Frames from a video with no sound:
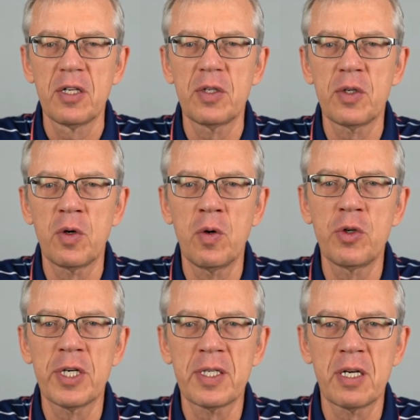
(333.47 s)
So
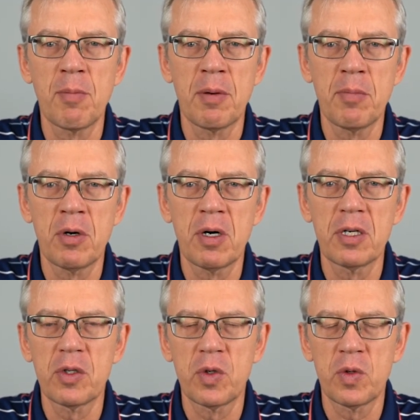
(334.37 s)
just remember
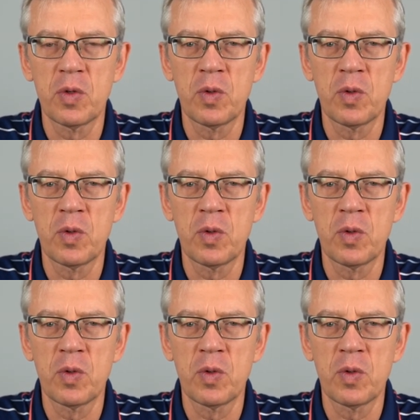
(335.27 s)
to,